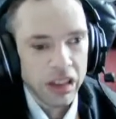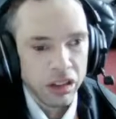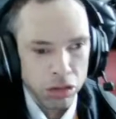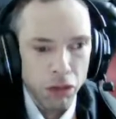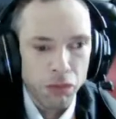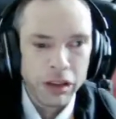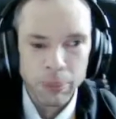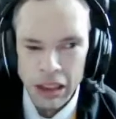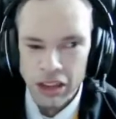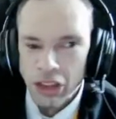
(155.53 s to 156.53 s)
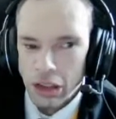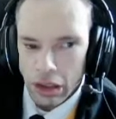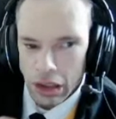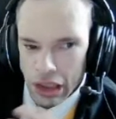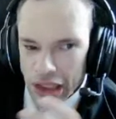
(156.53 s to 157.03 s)
The truth has been
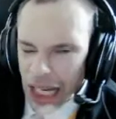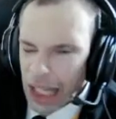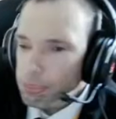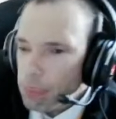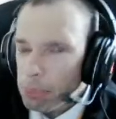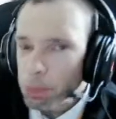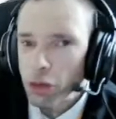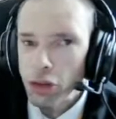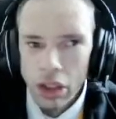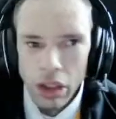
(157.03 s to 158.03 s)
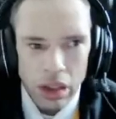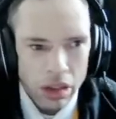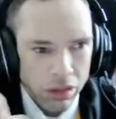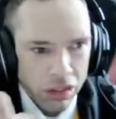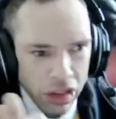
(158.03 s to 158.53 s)
getting people
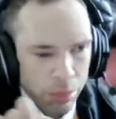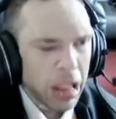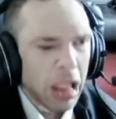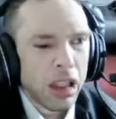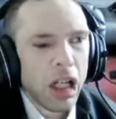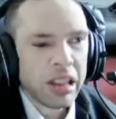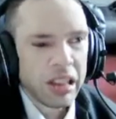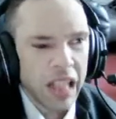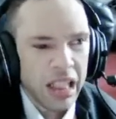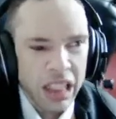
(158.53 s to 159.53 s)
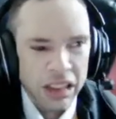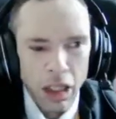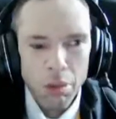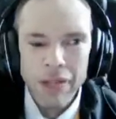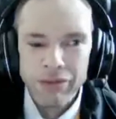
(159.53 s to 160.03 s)
to realize that they
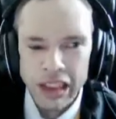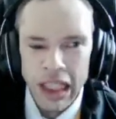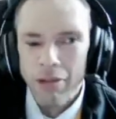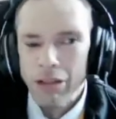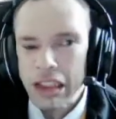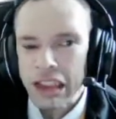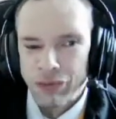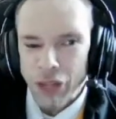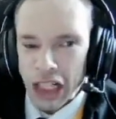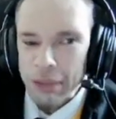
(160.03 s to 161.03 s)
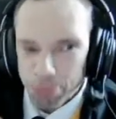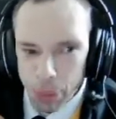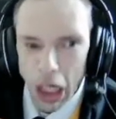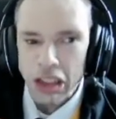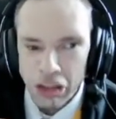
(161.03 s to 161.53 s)
don't have to carry this fucking
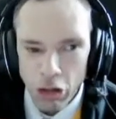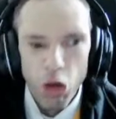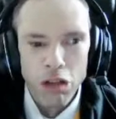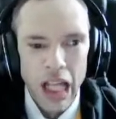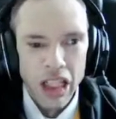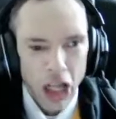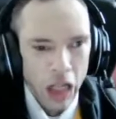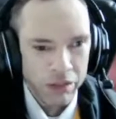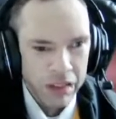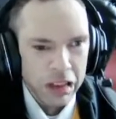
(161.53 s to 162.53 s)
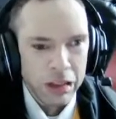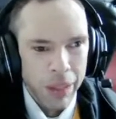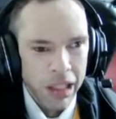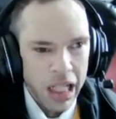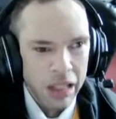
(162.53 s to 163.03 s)
burden all their lives. Excuse
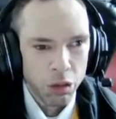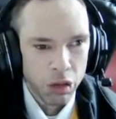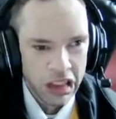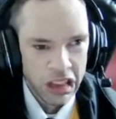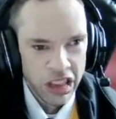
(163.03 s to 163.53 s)
my language.